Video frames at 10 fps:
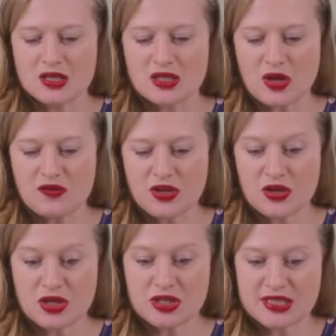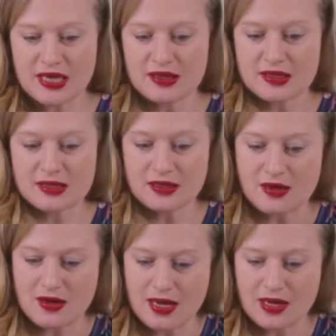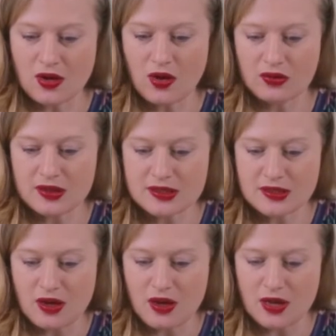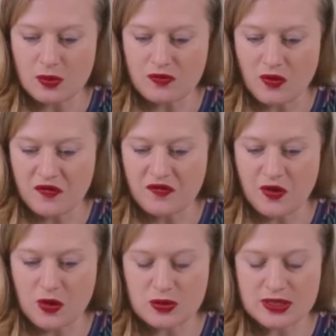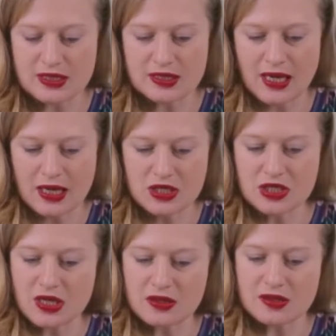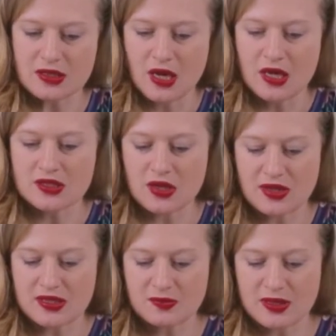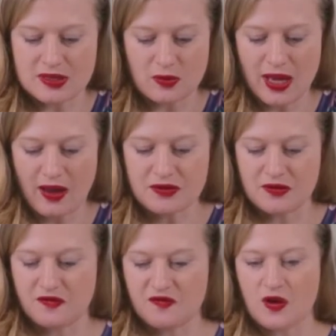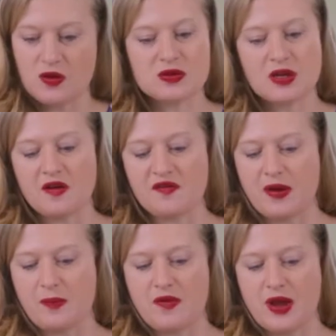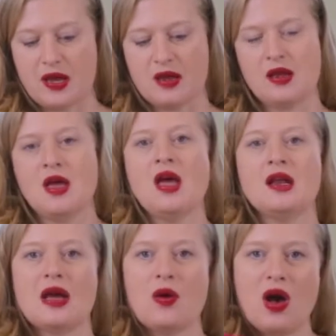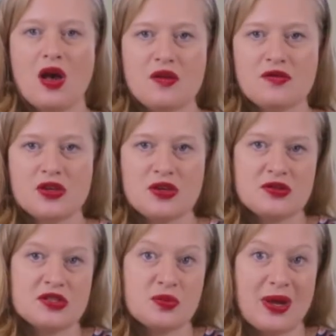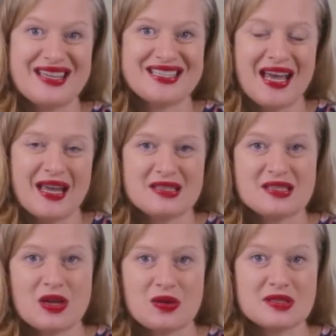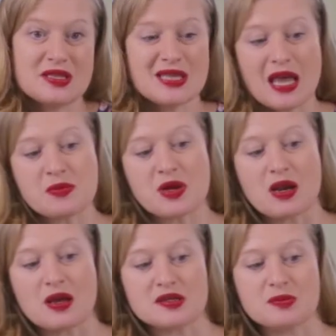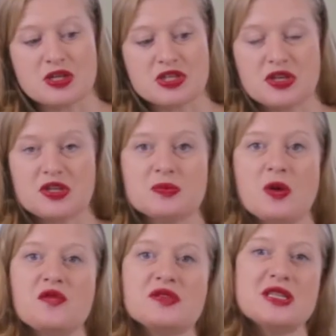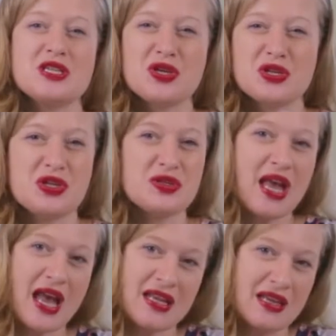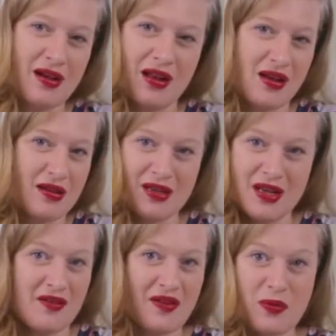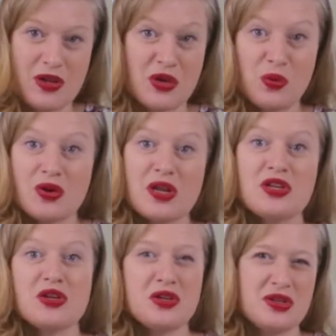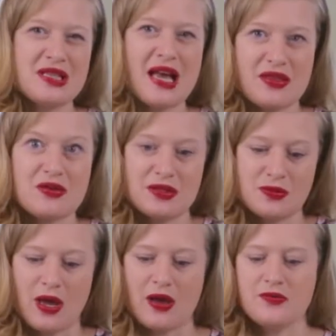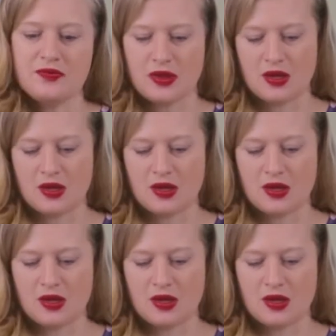So if you can see this die, on this die we've got folded sections, so this means that we have to fold our fabric. Now I've used suede, so it's the same colour as my shoes, but obviously you can use any colour fabric you want and you can use leather as well.